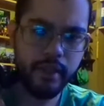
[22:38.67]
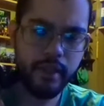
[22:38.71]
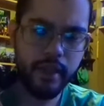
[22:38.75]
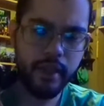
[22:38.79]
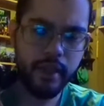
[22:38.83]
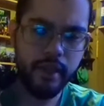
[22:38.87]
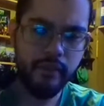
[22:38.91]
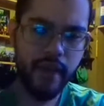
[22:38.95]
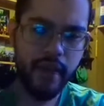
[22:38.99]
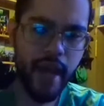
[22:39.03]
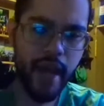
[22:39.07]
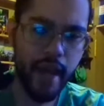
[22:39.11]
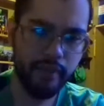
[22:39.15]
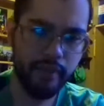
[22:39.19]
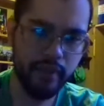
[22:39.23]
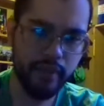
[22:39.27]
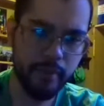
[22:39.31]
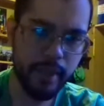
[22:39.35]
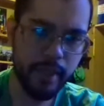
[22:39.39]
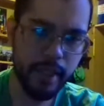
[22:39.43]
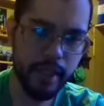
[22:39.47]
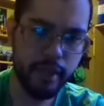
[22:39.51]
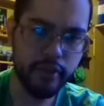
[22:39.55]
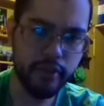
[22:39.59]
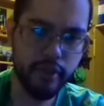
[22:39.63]
If I have to
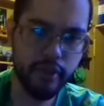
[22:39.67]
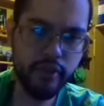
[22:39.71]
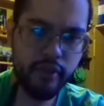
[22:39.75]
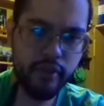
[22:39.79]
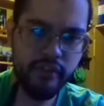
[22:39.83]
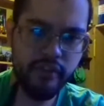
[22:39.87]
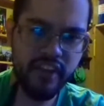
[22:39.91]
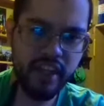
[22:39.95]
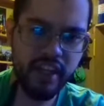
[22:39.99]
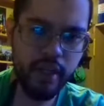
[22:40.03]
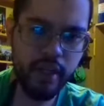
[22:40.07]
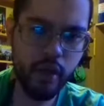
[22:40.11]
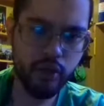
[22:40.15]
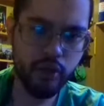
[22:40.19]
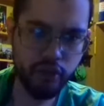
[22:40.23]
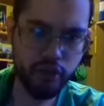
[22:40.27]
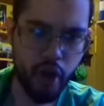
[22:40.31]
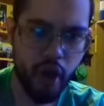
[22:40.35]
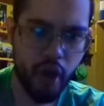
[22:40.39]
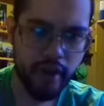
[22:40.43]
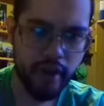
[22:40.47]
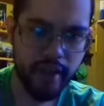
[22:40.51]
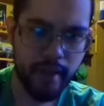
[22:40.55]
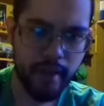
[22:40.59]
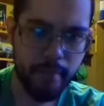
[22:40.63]
make another video
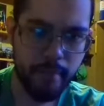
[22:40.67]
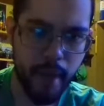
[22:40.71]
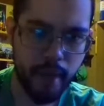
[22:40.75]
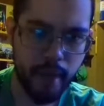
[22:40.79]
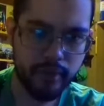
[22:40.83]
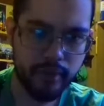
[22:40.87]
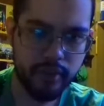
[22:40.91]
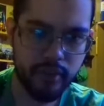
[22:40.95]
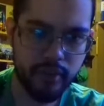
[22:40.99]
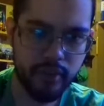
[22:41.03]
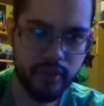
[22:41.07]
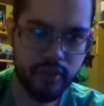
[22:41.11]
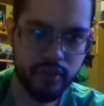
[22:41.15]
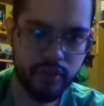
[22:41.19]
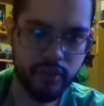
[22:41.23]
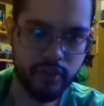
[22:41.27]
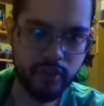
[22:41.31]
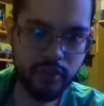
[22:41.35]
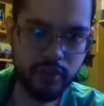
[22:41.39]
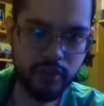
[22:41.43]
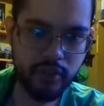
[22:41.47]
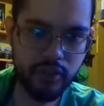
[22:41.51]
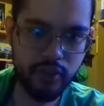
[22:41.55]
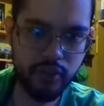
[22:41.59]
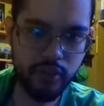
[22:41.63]
talking about
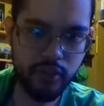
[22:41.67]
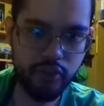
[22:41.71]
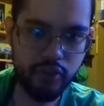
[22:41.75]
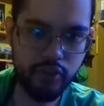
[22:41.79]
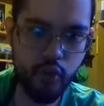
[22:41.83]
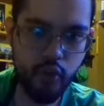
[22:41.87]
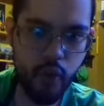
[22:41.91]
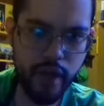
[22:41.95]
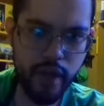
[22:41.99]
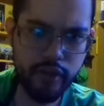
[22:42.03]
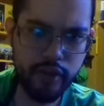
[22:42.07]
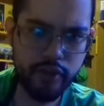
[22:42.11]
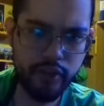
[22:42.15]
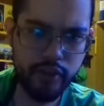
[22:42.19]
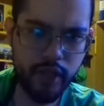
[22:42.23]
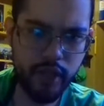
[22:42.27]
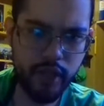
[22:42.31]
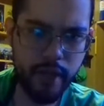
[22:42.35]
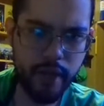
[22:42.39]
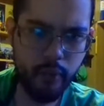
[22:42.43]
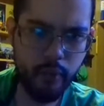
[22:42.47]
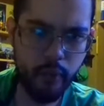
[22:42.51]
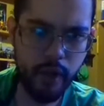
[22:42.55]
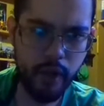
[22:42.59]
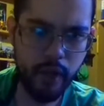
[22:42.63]
this situation,
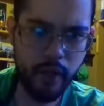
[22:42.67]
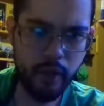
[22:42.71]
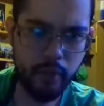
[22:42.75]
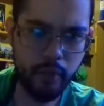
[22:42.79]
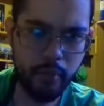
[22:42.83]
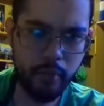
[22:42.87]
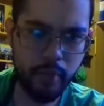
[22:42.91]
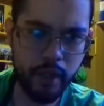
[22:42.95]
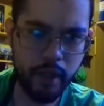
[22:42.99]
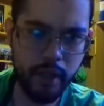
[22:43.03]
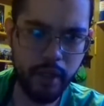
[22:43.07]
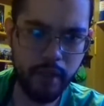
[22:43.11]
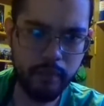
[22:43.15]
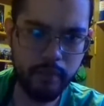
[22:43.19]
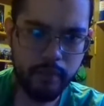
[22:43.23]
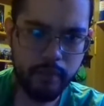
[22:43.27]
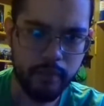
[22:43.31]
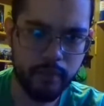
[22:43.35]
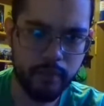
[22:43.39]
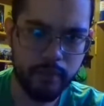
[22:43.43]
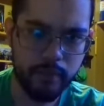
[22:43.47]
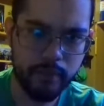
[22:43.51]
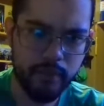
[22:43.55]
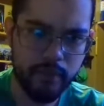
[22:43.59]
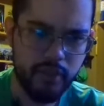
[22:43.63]
I will, but
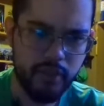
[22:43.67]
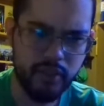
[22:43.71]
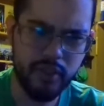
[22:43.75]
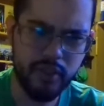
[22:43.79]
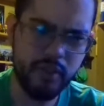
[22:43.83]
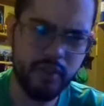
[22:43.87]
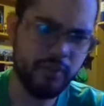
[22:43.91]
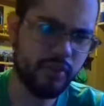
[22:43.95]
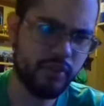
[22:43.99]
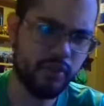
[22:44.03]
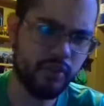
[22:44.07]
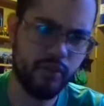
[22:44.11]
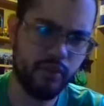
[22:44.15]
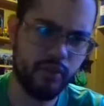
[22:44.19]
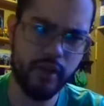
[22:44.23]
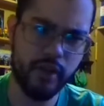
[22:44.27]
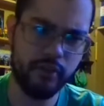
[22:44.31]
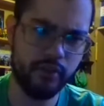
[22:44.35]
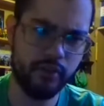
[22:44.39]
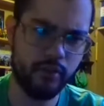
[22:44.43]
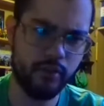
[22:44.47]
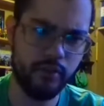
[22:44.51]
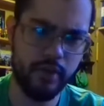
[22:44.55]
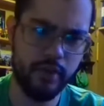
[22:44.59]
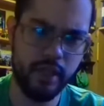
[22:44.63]
just leave it to
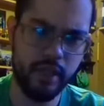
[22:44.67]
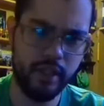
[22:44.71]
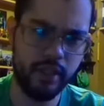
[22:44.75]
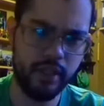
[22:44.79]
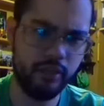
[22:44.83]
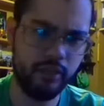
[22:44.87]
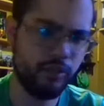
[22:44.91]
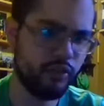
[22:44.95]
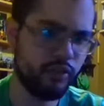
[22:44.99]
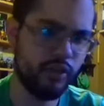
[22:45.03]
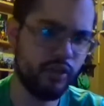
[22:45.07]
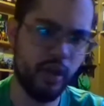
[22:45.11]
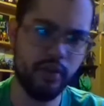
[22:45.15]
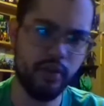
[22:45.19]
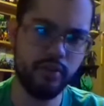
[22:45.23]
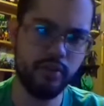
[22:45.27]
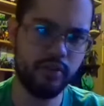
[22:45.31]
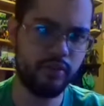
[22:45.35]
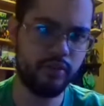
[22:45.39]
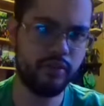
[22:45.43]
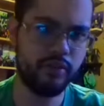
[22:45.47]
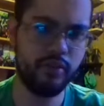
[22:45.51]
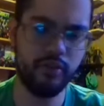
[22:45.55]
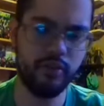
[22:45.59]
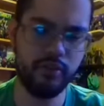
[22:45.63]
rest already. There's other
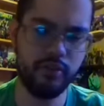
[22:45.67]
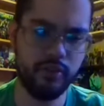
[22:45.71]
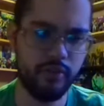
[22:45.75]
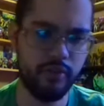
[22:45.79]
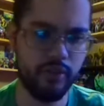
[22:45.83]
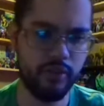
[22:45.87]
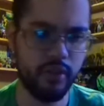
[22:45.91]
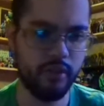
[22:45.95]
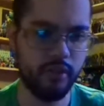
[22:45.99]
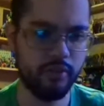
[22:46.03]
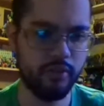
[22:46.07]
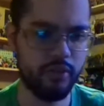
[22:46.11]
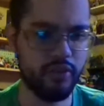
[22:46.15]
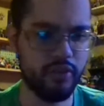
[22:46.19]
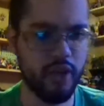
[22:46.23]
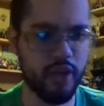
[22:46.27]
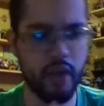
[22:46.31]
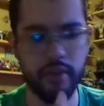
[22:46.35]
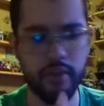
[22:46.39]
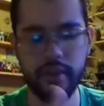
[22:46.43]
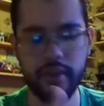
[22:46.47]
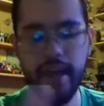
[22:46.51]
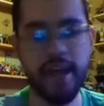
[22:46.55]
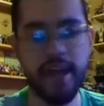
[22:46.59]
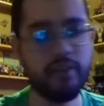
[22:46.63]

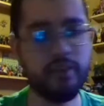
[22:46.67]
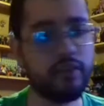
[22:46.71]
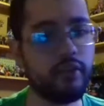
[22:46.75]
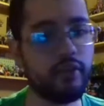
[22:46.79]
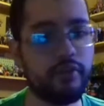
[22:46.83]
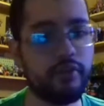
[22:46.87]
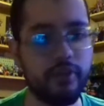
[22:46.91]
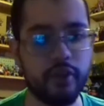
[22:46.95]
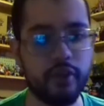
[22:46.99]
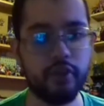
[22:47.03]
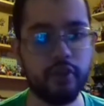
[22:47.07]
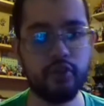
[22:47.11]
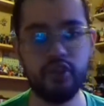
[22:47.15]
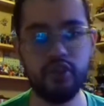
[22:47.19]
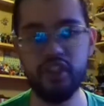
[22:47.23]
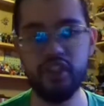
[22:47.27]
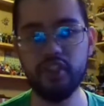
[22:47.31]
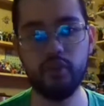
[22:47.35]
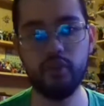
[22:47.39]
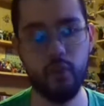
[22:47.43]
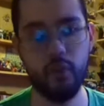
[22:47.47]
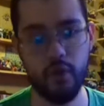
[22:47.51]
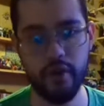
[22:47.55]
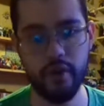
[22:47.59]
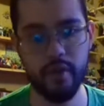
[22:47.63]
Godzilla figures you need
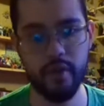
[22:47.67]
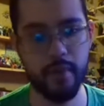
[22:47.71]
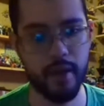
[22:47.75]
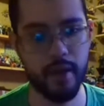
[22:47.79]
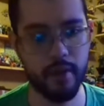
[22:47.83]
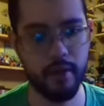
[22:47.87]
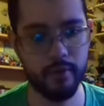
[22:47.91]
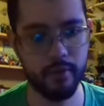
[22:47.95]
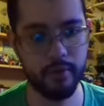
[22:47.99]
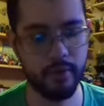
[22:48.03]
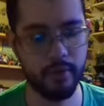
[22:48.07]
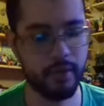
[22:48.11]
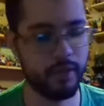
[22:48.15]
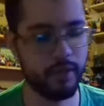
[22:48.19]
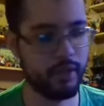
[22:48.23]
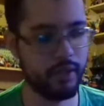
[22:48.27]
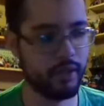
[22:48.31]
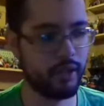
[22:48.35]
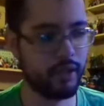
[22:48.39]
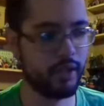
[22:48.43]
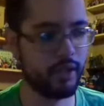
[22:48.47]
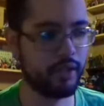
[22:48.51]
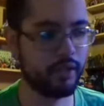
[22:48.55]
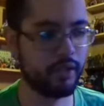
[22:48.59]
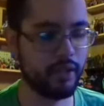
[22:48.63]
to worry about.
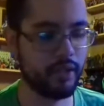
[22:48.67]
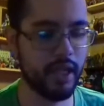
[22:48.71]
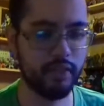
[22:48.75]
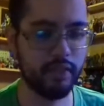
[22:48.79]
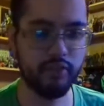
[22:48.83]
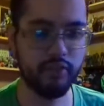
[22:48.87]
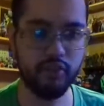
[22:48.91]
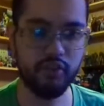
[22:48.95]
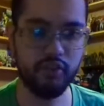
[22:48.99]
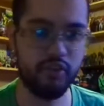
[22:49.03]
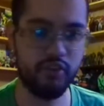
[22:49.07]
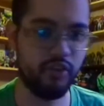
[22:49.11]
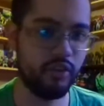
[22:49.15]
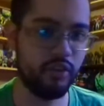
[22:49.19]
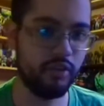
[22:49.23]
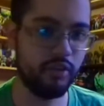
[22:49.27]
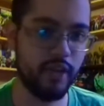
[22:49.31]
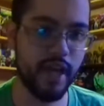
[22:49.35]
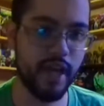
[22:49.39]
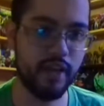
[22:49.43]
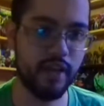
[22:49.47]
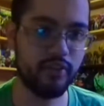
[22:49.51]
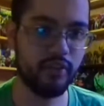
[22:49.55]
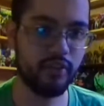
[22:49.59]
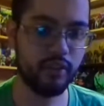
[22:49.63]
Not just Shin
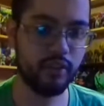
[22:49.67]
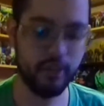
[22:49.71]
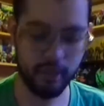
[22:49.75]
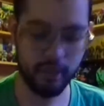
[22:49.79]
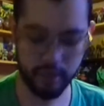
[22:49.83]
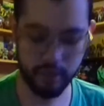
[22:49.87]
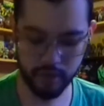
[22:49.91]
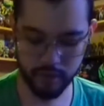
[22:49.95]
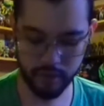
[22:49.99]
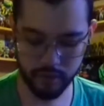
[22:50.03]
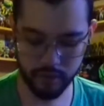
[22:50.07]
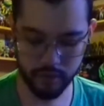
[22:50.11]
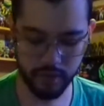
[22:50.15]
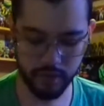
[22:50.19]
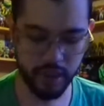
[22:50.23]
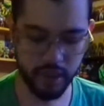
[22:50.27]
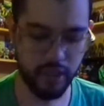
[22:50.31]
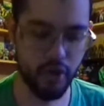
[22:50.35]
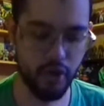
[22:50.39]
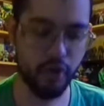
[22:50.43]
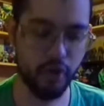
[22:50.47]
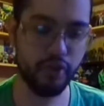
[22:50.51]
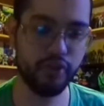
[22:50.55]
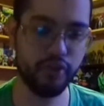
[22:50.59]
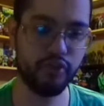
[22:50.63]
Godzilla. He
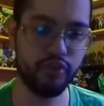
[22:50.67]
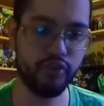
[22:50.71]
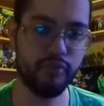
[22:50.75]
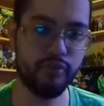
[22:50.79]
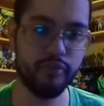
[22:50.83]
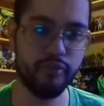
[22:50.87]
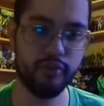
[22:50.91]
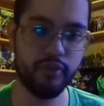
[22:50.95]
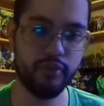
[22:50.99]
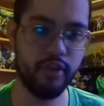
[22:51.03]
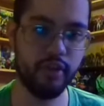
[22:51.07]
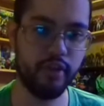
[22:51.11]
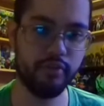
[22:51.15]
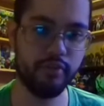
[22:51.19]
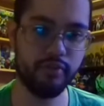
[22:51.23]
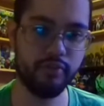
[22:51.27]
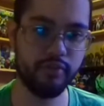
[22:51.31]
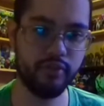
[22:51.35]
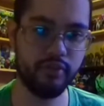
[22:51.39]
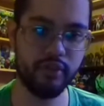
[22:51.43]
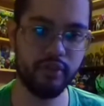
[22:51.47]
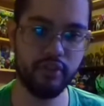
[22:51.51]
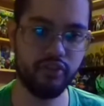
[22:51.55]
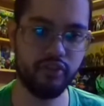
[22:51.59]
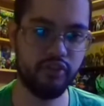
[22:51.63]
already suffered enough.
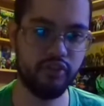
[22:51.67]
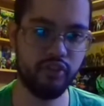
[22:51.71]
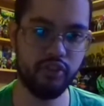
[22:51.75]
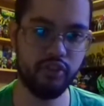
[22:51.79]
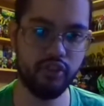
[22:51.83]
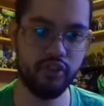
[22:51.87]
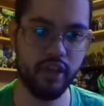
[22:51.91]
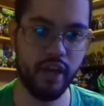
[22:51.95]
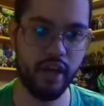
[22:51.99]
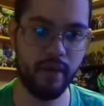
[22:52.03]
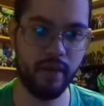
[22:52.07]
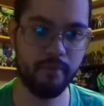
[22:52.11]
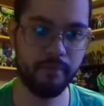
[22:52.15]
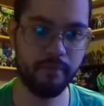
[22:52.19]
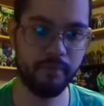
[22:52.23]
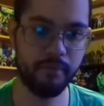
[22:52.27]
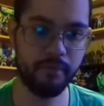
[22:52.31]
Let's just stop.